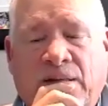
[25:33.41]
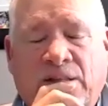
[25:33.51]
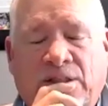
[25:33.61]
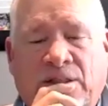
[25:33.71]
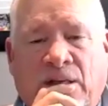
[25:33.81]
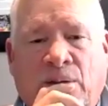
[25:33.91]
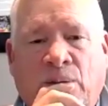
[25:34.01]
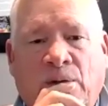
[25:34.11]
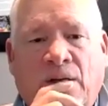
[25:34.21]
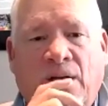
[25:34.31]

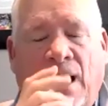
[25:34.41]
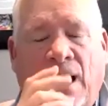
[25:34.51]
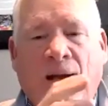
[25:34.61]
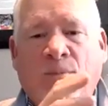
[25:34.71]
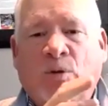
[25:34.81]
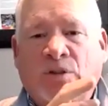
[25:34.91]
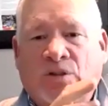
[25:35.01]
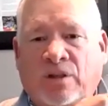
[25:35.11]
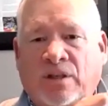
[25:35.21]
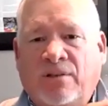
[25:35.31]
So I'm always
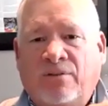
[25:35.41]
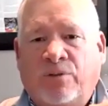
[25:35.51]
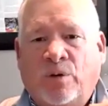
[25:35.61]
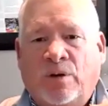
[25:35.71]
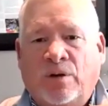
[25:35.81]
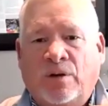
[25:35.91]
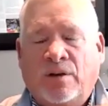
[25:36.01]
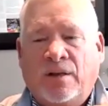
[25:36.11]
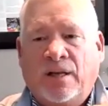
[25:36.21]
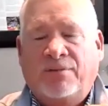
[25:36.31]
looking for
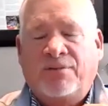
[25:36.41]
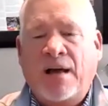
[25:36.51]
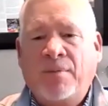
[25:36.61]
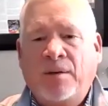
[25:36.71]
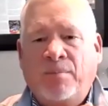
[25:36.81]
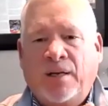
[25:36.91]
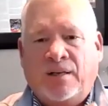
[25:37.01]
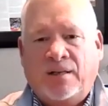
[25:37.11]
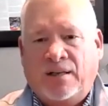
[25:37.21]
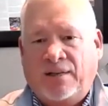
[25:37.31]
if I'm in
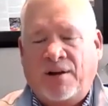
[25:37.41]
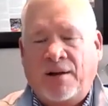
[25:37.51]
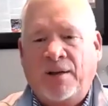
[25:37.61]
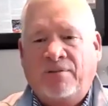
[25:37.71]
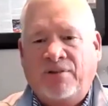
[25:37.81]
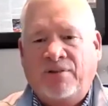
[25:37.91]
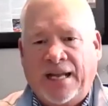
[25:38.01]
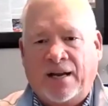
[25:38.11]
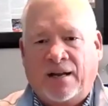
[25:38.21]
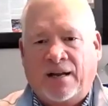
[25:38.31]
McL- if I'm in
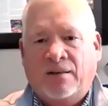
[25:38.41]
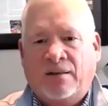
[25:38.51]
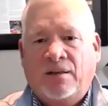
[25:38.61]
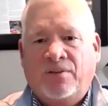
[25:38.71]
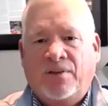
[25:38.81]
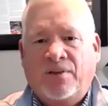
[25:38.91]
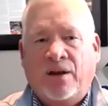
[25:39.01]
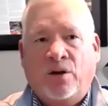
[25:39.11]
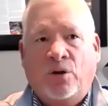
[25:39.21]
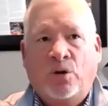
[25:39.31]
Vienna,
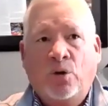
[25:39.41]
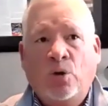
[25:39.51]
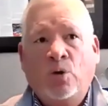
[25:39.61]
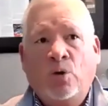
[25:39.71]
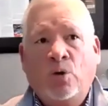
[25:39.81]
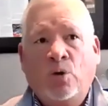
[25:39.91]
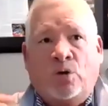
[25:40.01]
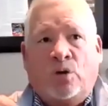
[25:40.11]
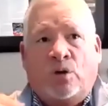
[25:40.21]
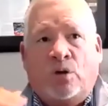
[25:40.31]
then who,
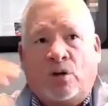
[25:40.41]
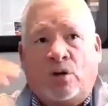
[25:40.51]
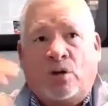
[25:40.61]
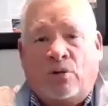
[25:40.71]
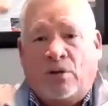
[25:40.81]
you know,